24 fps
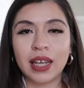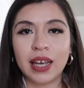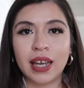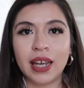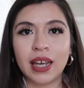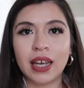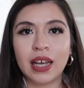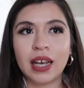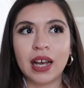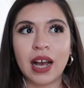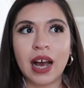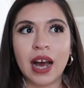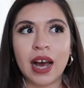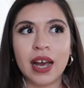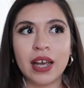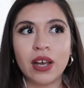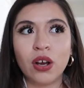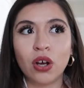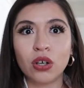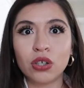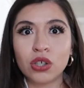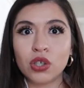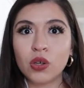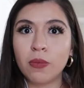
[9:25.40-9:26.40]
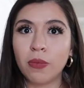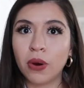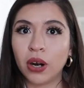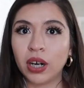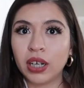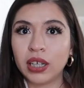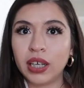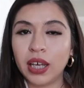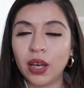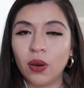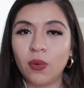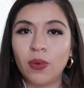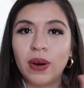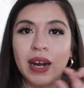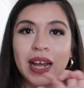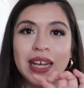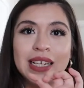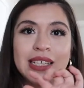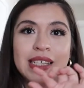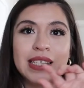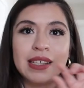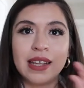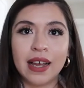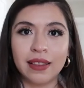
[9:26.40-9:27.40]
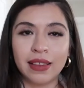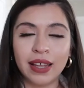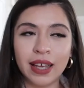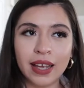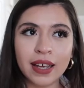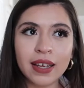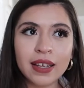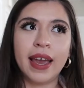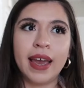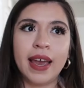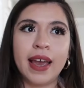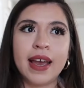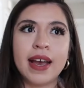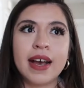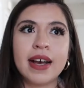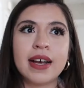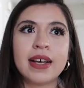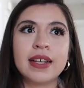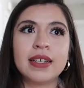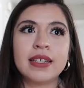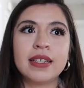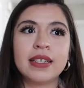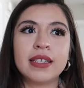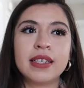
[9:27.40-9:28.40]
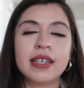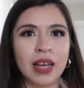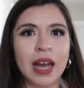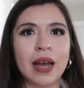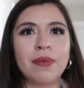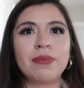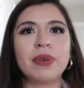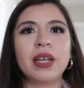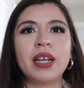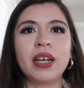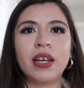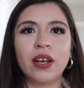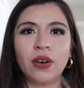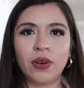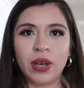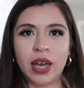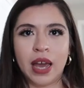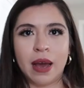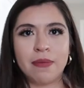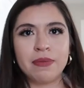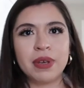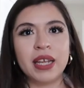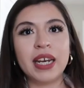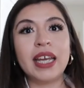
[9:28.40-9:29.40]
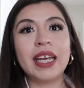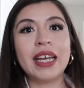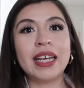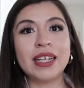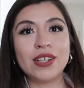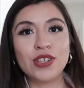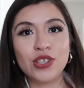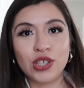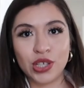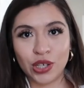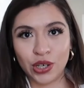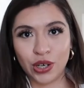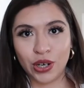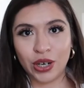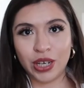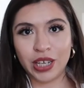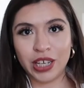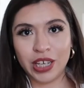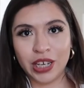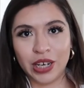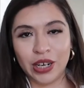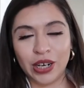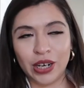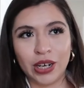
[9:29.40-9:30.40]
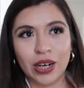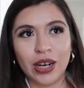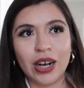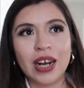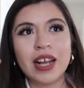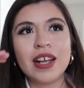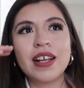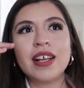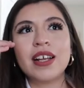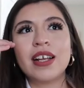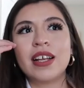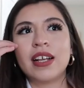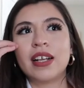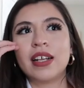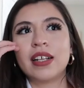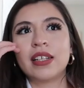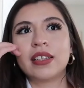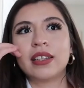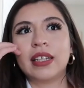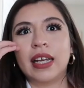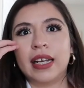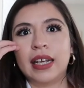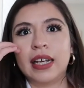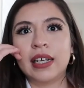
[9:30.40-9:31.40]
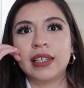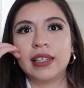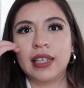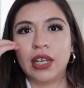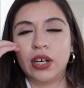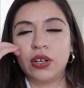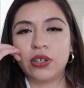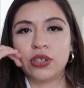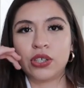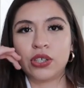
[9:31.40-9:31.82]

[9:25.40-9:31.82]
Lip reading: Like, I also market when I sell it, and I'm gonna insert here like a little